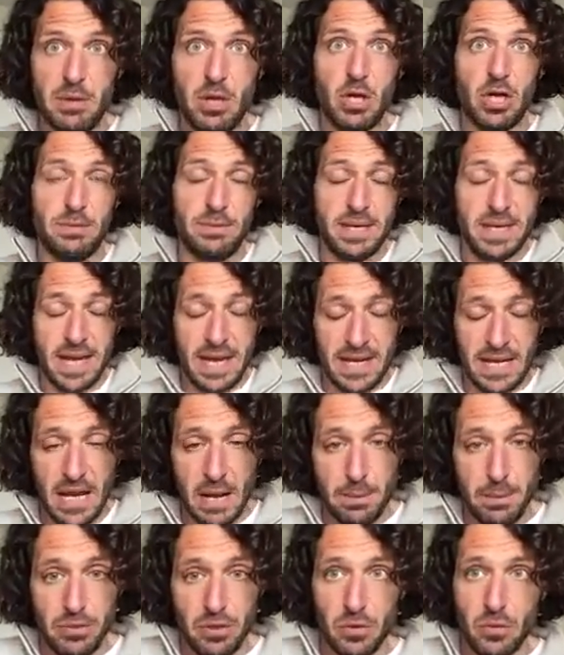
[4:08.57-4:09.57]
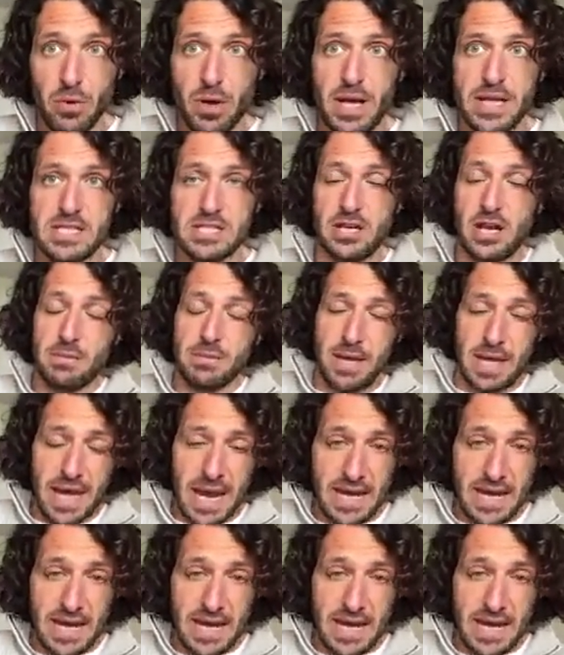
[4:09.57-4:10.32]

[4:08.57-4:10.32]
We've got to be getting up at the right time,